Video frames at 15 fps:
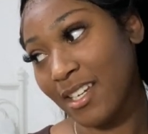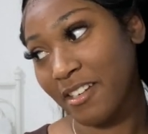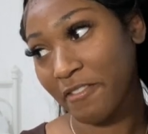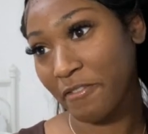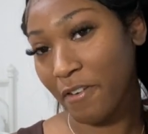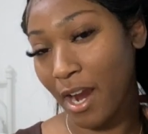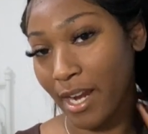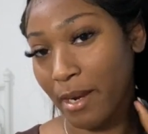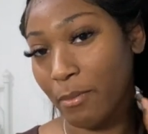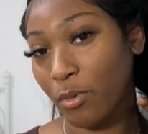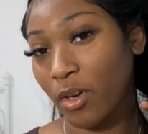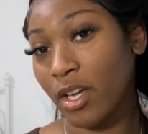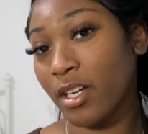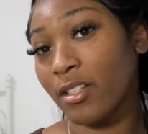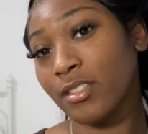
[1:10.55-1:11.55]
fried and
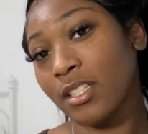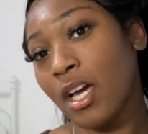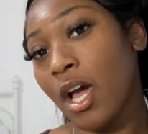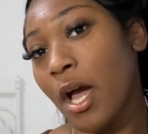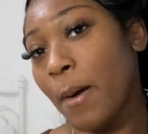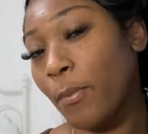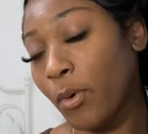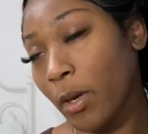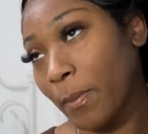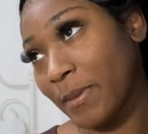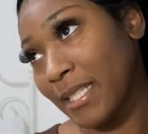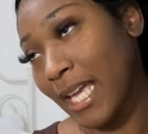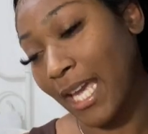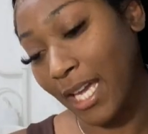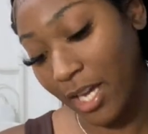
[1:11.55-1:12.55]
boiled
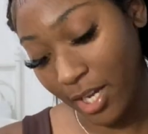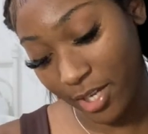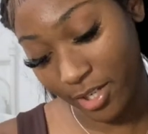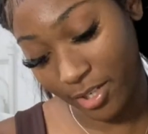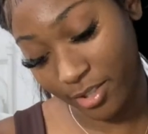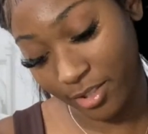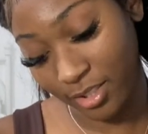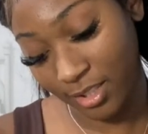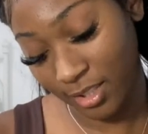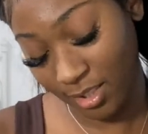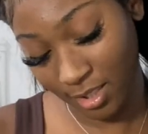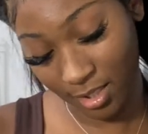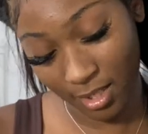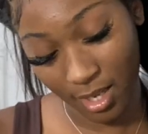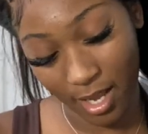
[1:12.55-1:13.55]
potatoes.